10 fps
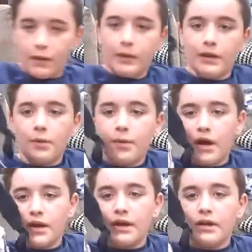little
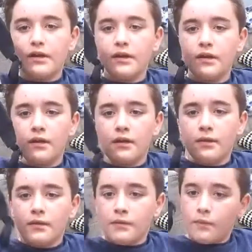pocket,
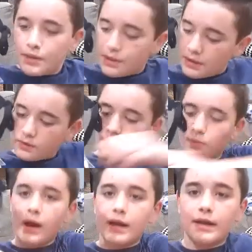which is
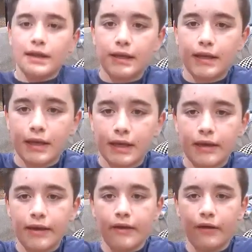right
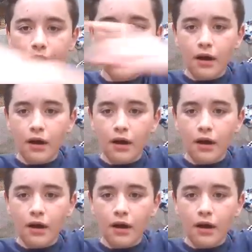here.